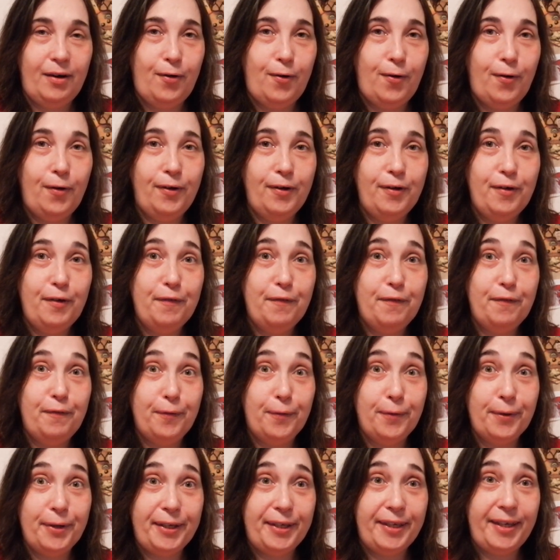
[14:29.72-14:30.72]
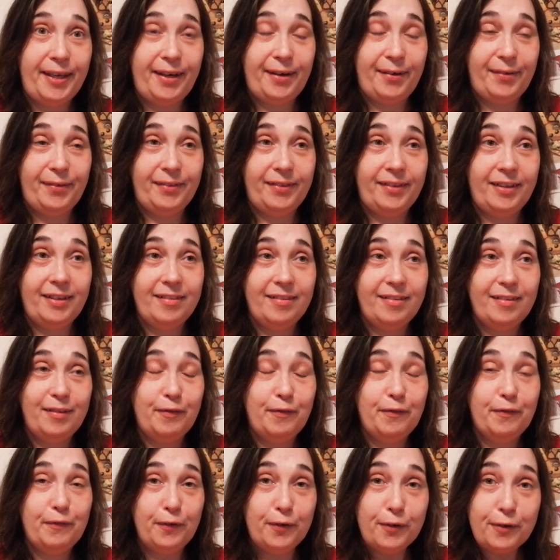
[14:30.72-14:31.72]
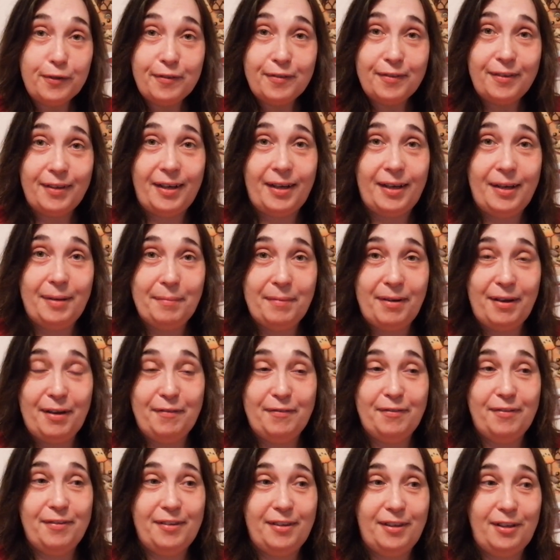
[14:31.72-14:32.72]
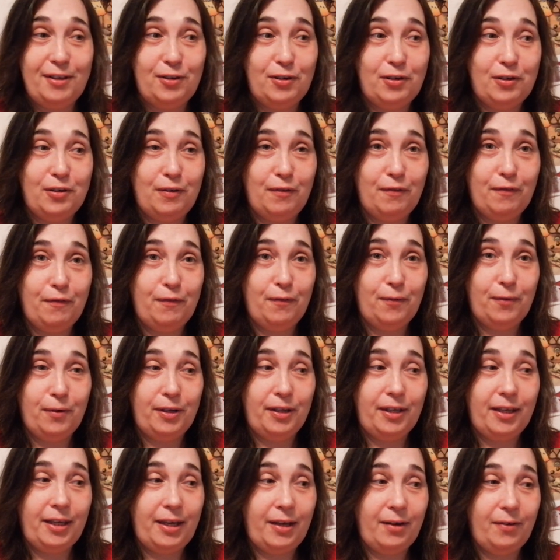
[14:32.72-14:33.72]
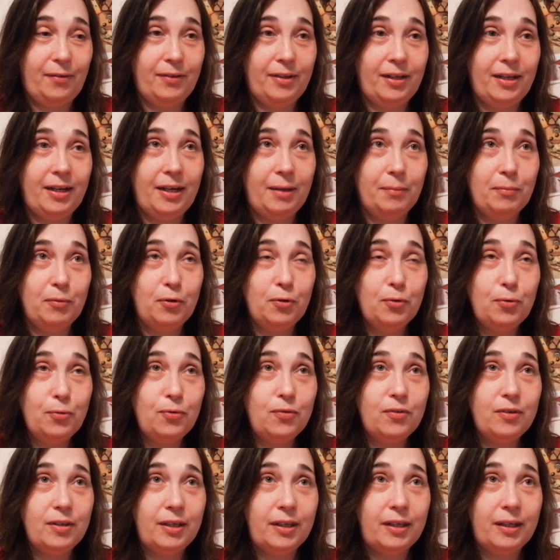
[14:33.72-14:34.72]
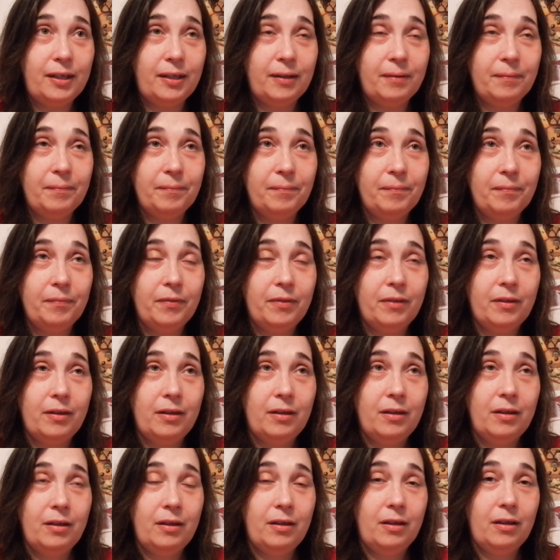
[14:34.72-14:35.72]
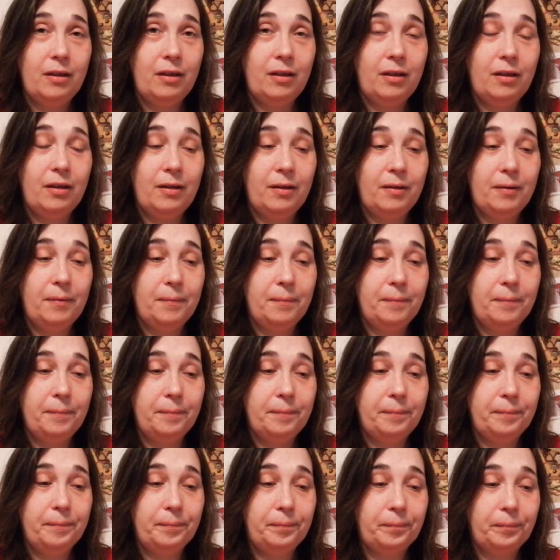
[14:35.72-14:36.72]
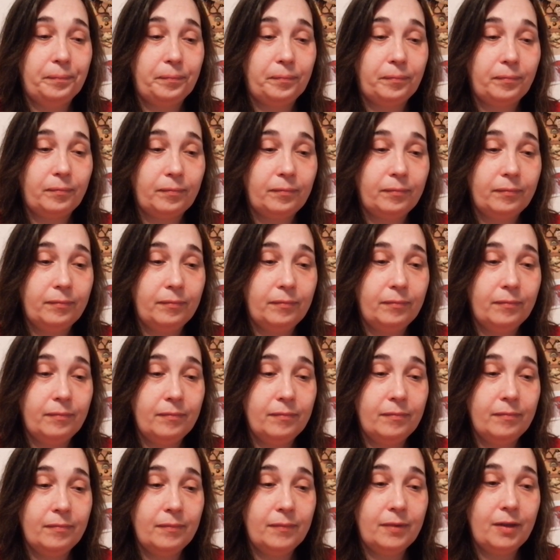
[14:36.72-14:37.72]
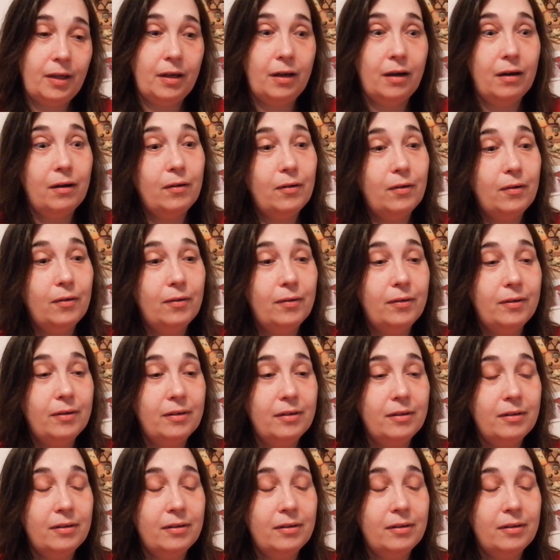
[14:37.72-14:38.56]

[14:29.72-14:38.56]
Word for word: on 40 count. That's the first time I have stitched on 40 count and I'm using, um, oh,